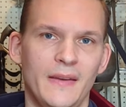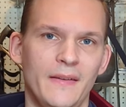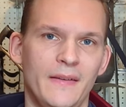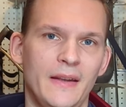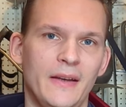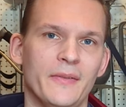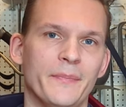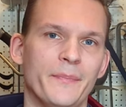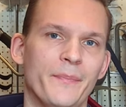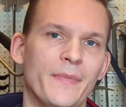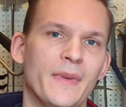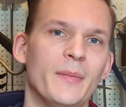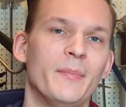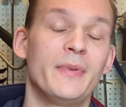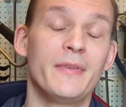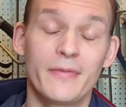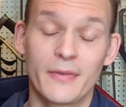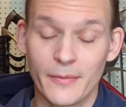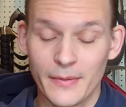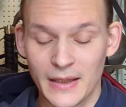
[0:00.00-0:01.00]
Now,
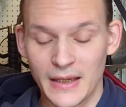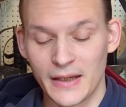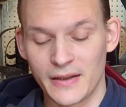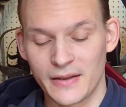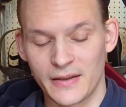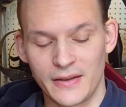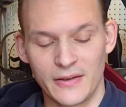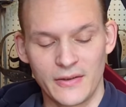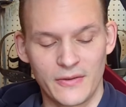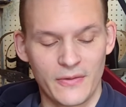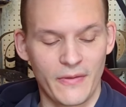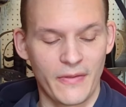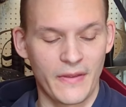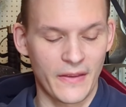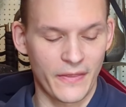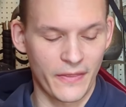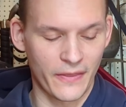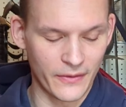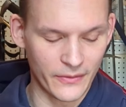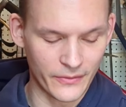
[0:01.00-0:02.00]
before we get into
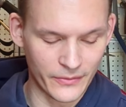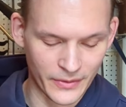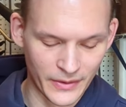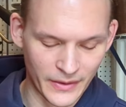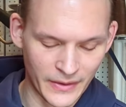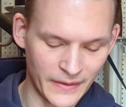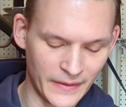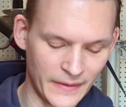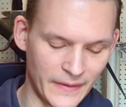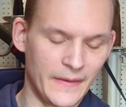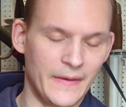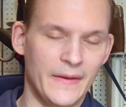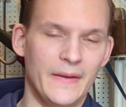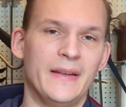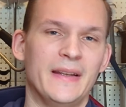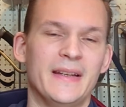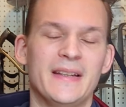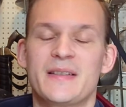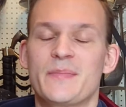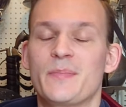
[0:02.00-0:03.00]
that though,
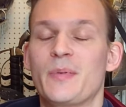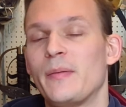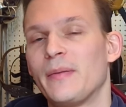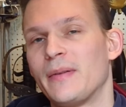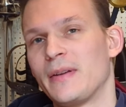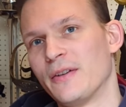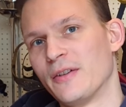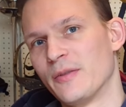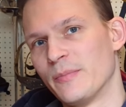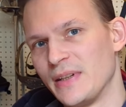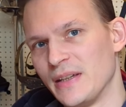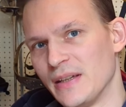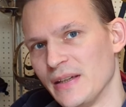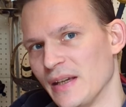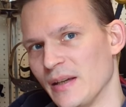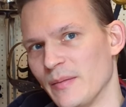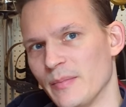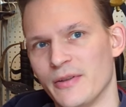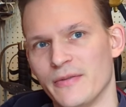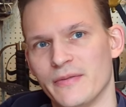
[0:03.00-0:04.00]
it's probably going to
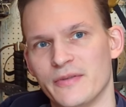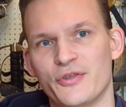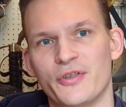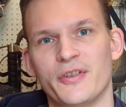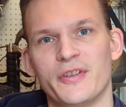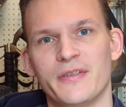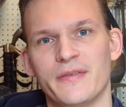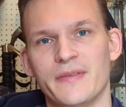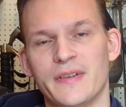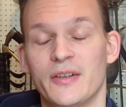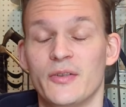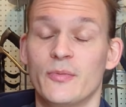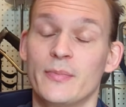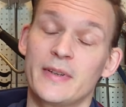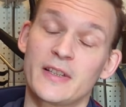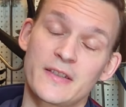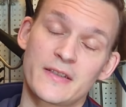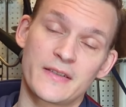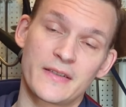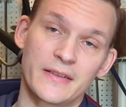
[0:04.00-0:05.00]
be a bit of a shorter video,
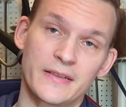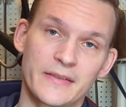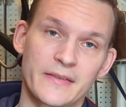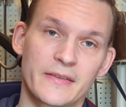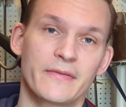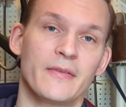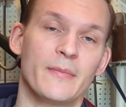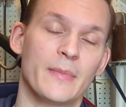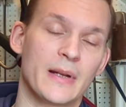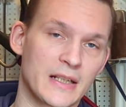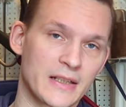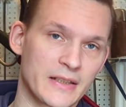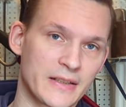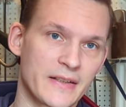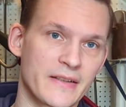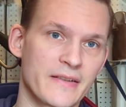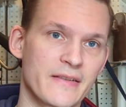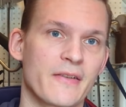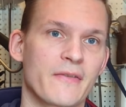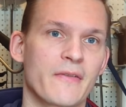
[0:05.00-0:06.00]
but still,
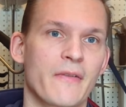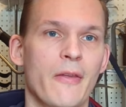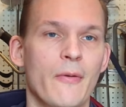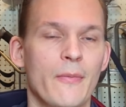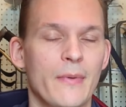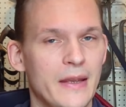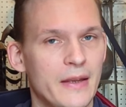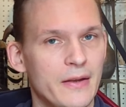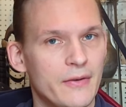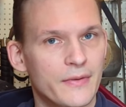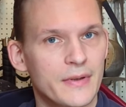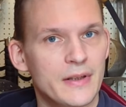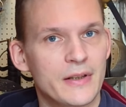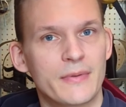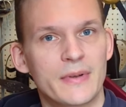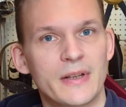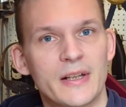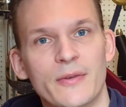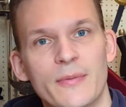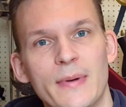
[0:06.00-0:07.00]
formalities out of the way
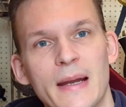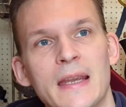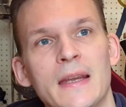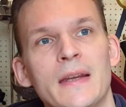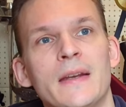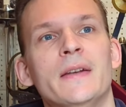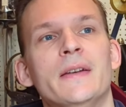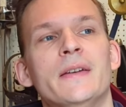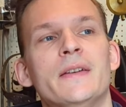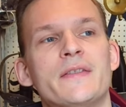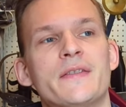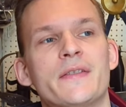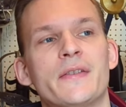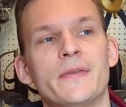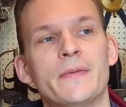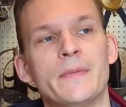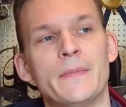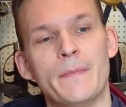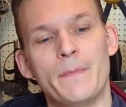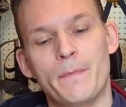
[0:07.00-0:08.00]
real quick.
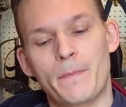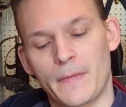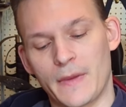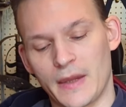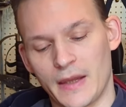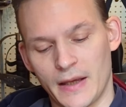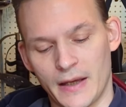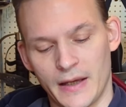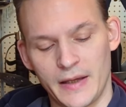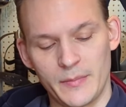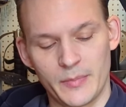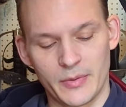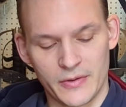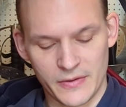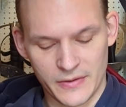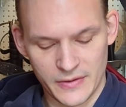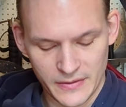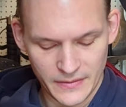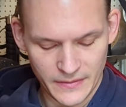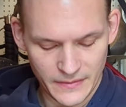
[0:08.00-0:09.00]
So I
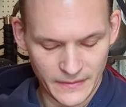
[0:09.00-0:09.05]
bought